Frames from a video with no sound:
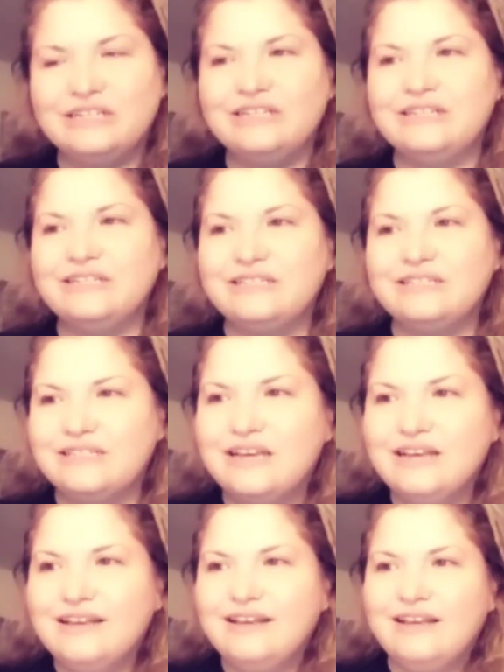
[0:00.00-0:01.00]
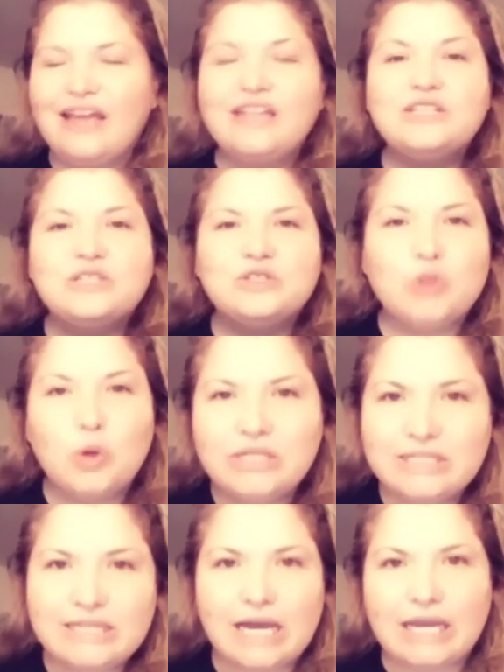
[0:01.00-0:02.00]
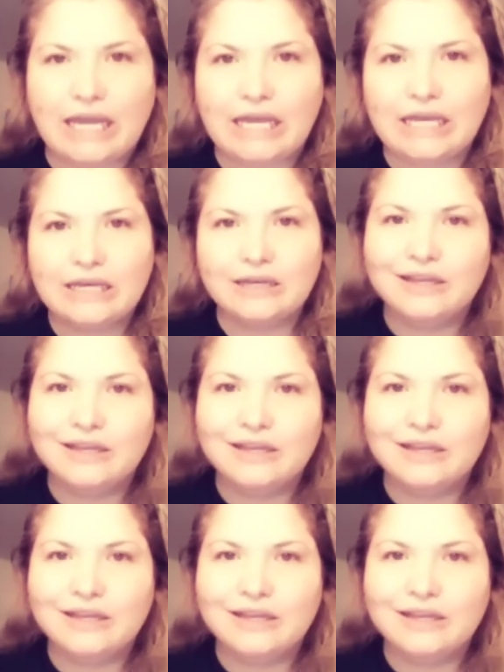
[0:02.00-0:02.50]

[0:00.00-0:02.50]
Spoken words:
and it's soul sucking.